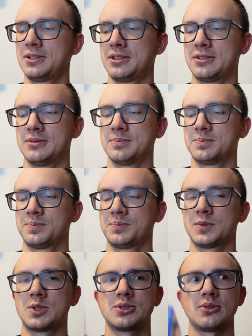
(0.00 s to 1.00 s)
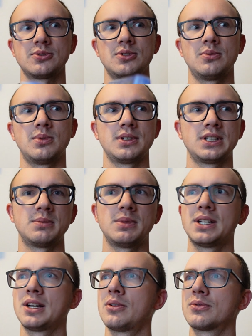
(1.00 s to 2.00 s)
Um, there's also one
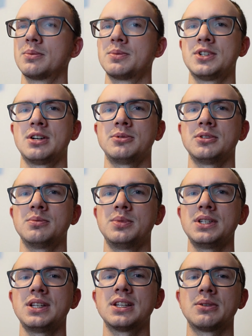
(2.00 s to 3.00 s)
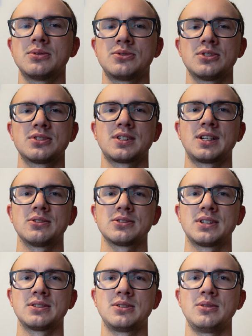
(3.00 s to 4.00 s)
coming out from WB that was just announced
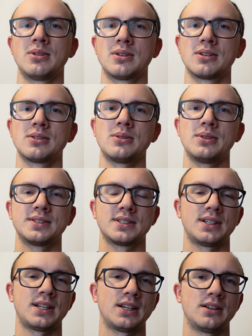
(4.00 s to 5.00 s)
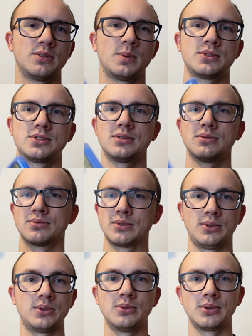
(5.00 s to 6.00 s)
not too long ago that's going to have a bunch of
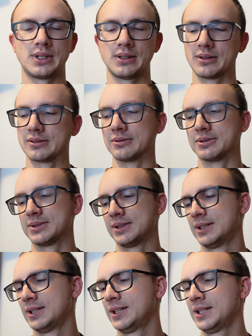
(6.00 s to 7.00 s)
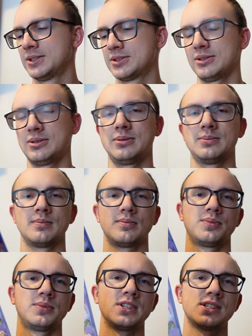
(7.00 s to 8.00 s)
really cool characters. So,
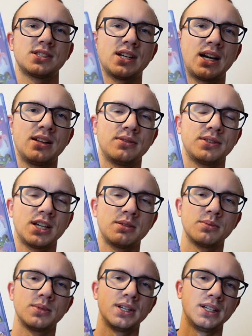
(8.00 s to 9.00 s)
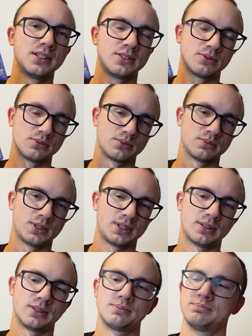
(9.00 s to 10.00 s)
this style of game is
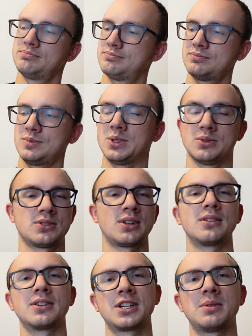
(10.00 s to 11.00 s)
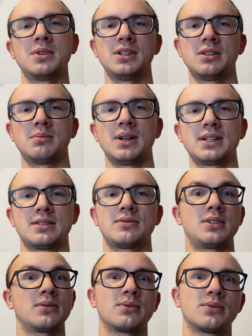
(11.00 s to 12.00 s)
uh, you know starting to come into the mix of
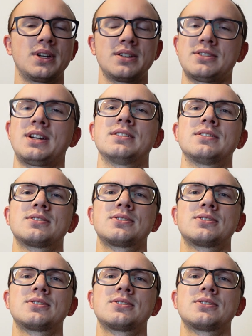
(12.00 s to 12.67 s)
different franchises.